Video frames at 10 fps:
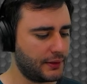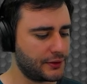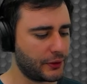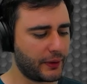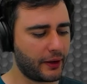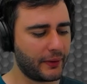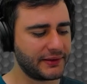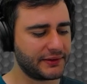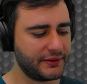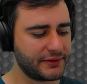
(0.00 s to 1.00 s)
So now I
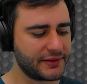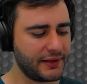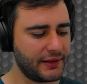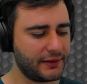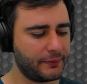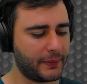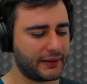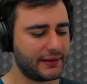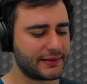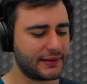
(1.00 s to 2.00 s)
still see it,
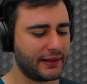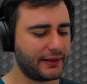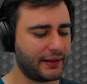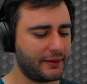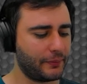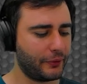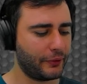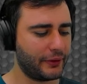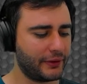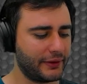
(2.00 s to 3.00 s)
but it's not
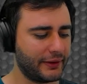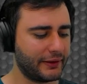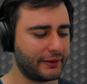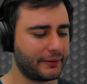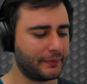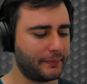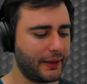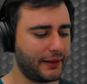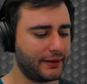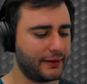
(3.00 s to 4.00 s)
anymore the
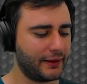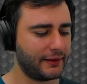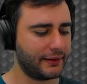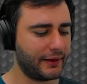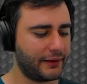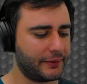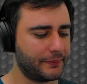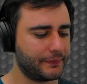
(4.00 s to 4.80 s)
main thing there.